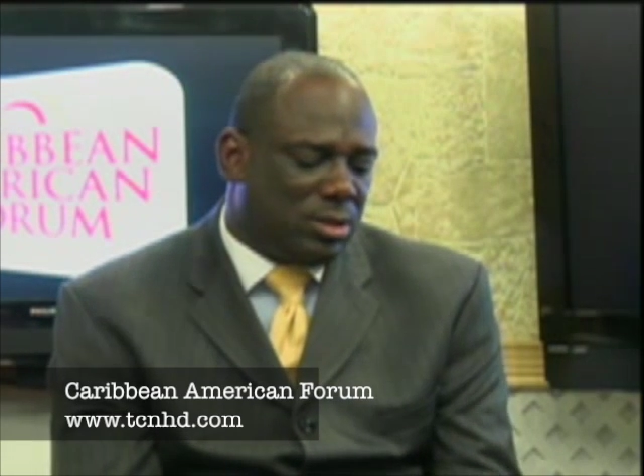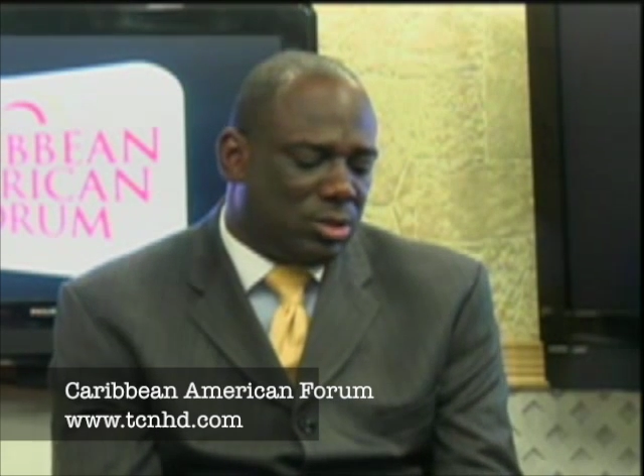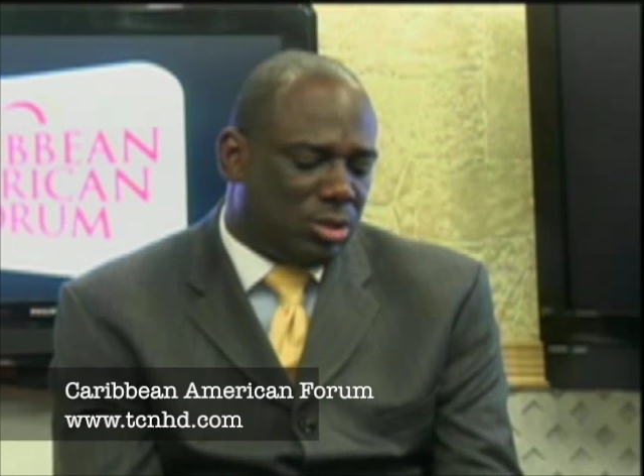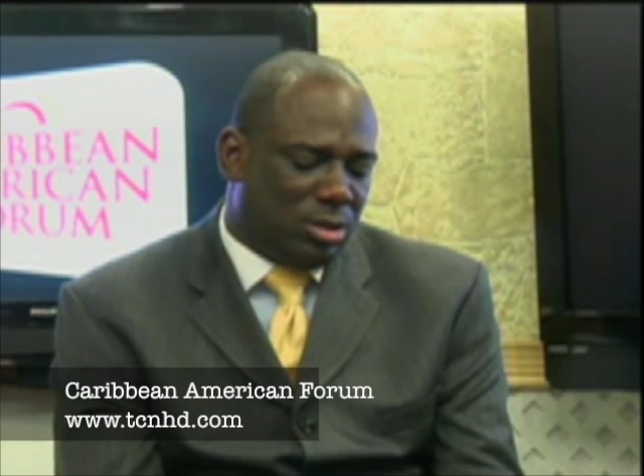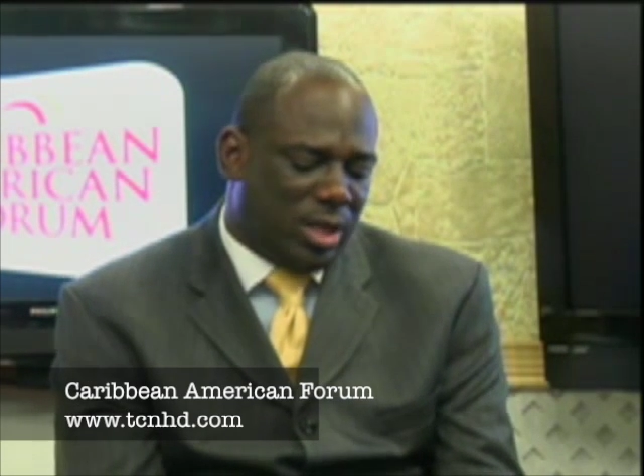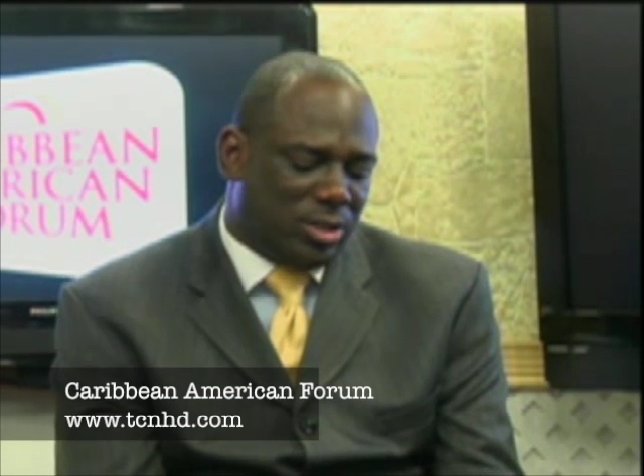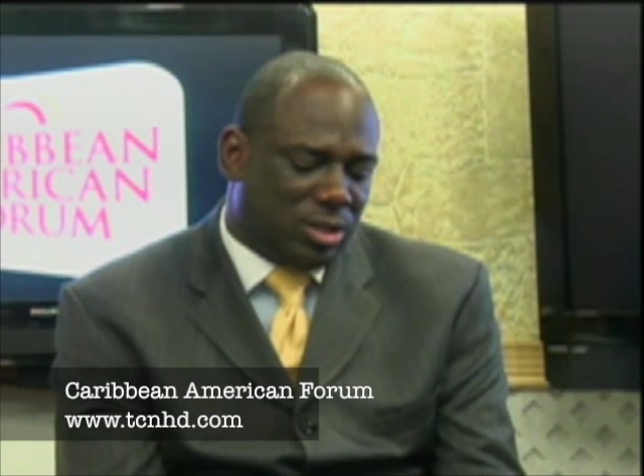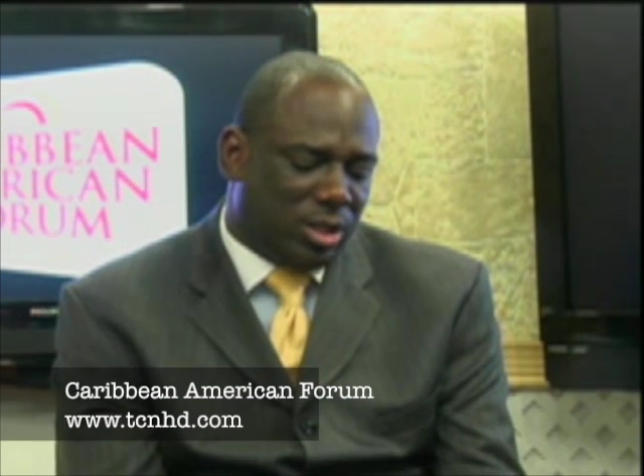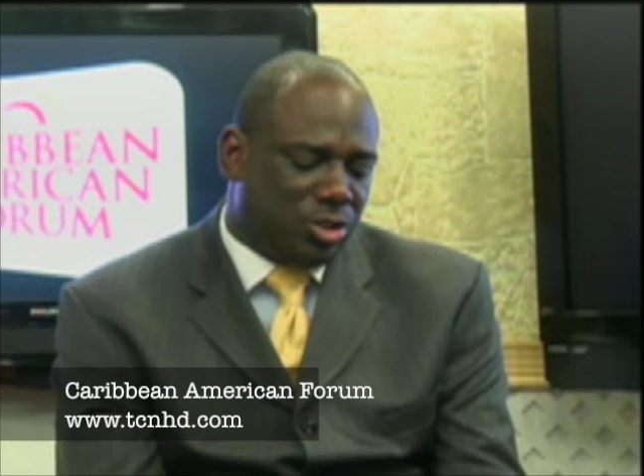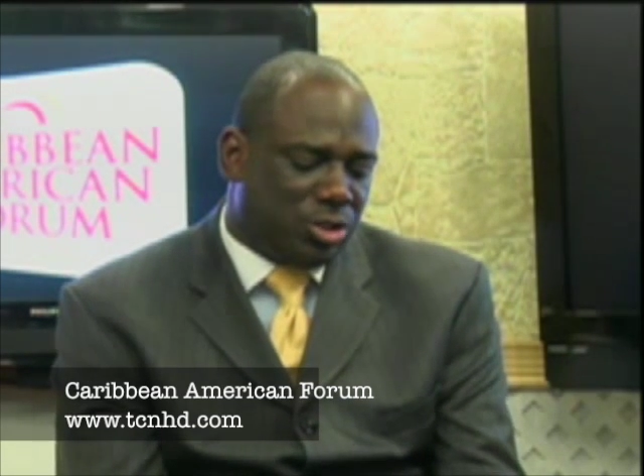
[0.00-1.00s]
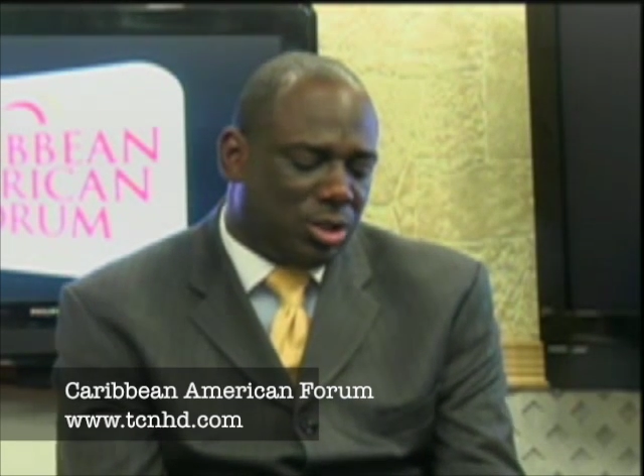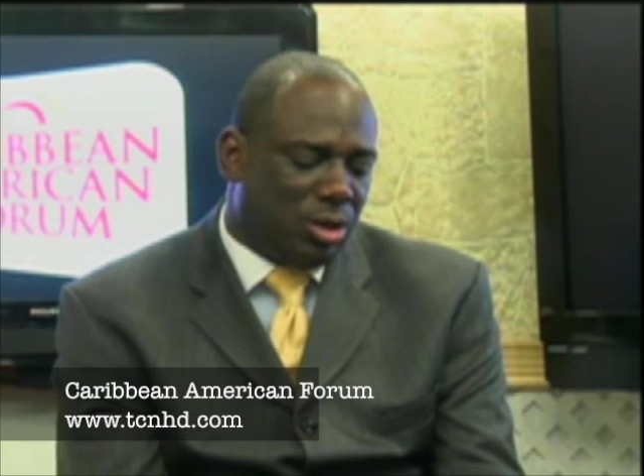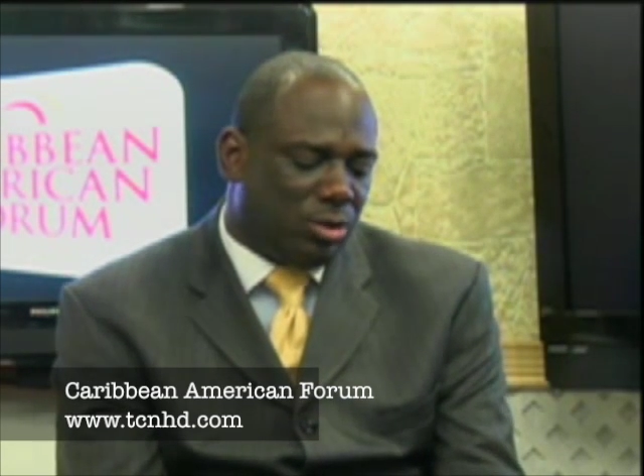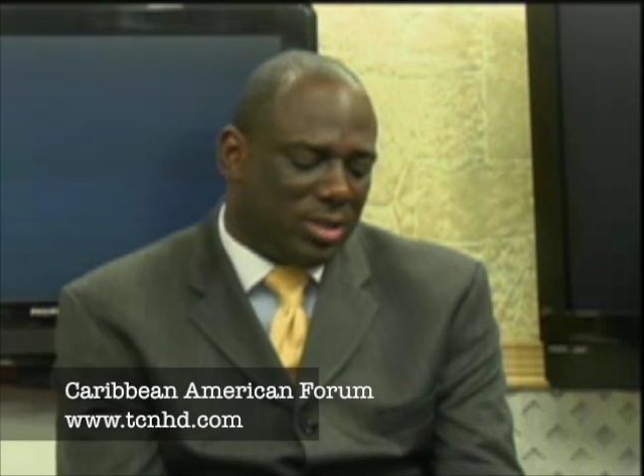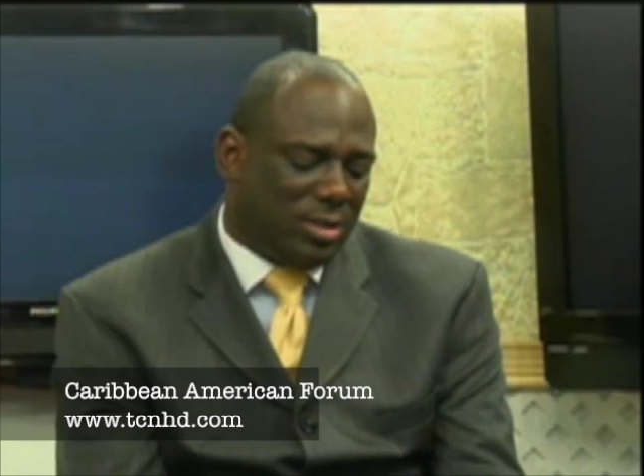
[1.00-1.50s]
legislature should have
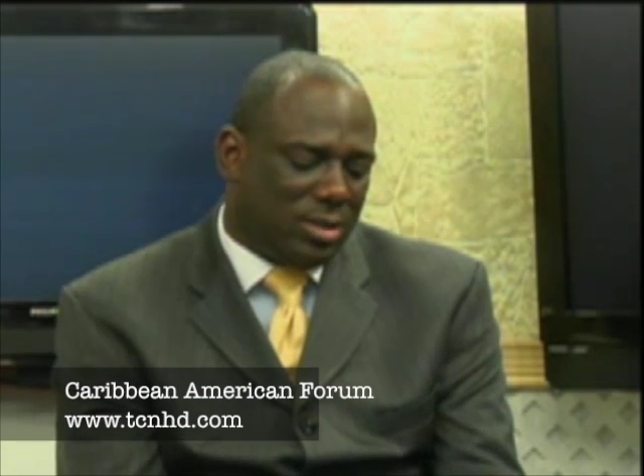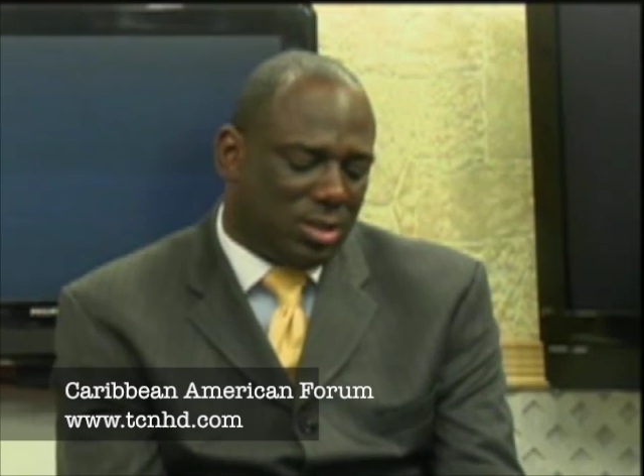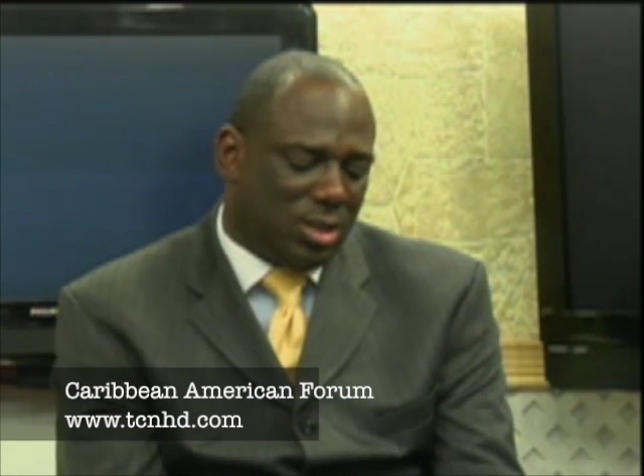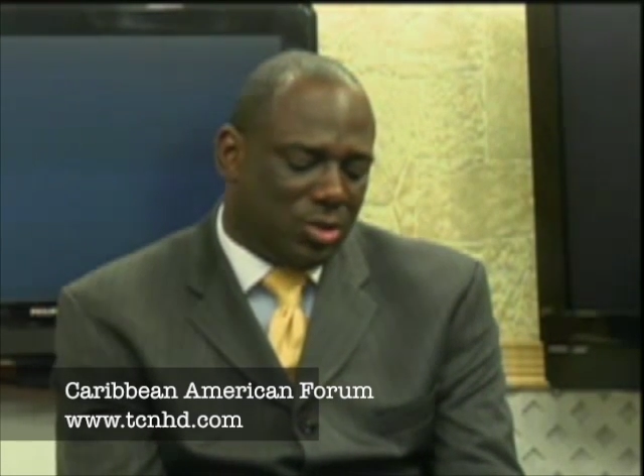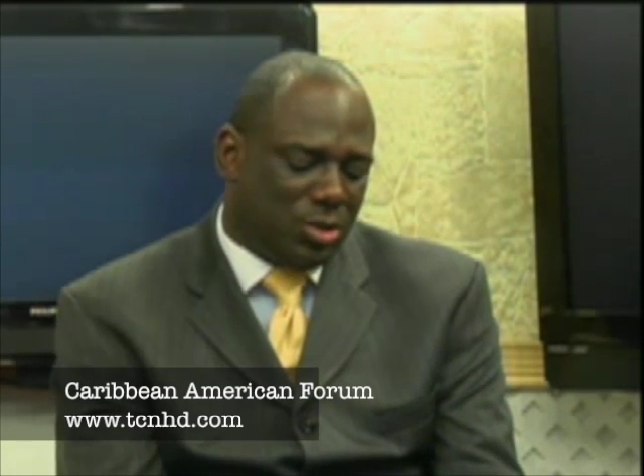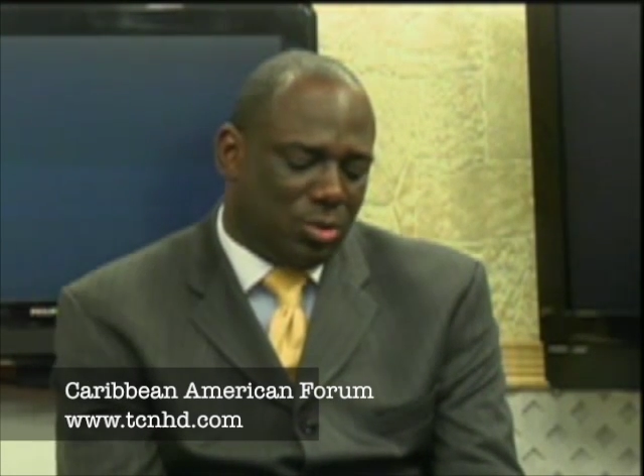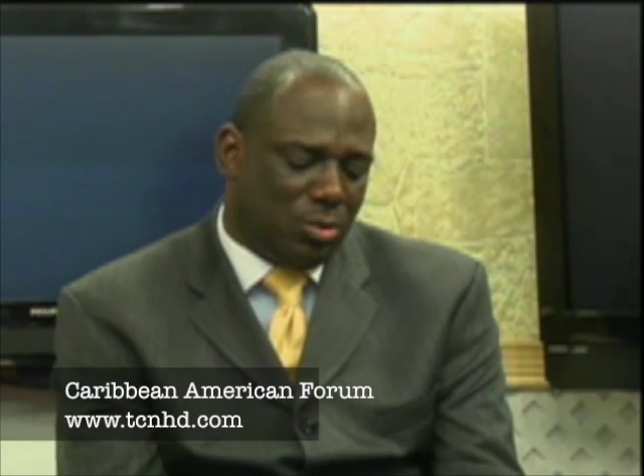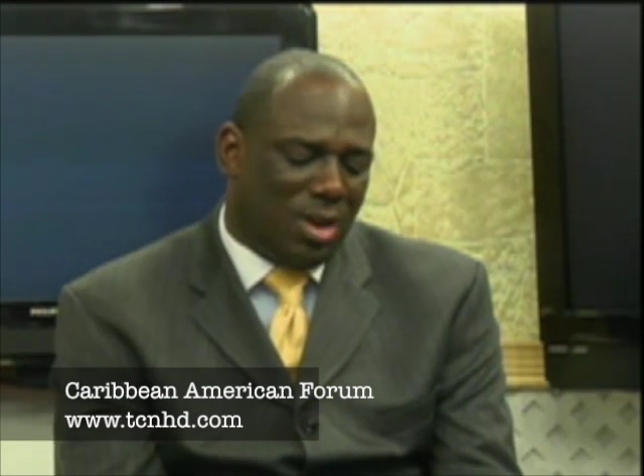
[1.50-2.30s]
looked at this issue